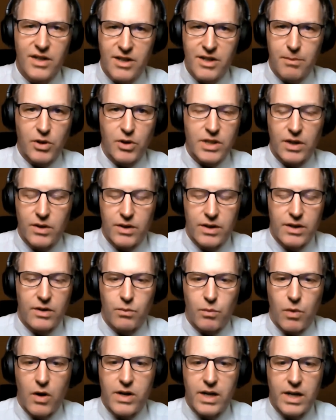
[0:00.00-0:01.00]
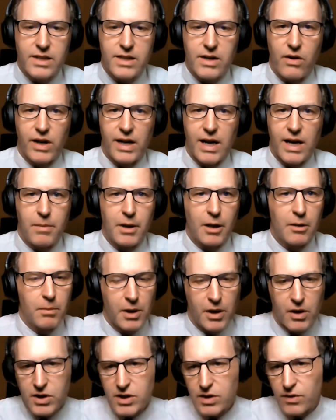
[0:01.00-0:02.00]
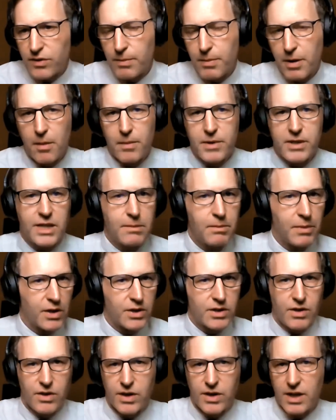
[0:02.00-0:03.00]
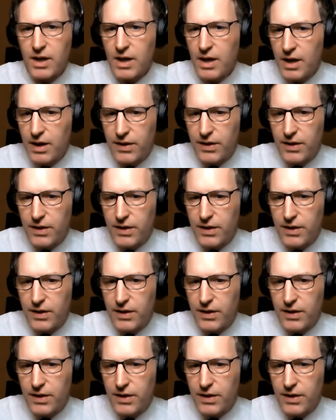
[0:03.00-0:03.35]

deposit won't necessarily get built because of the permitting, because of the,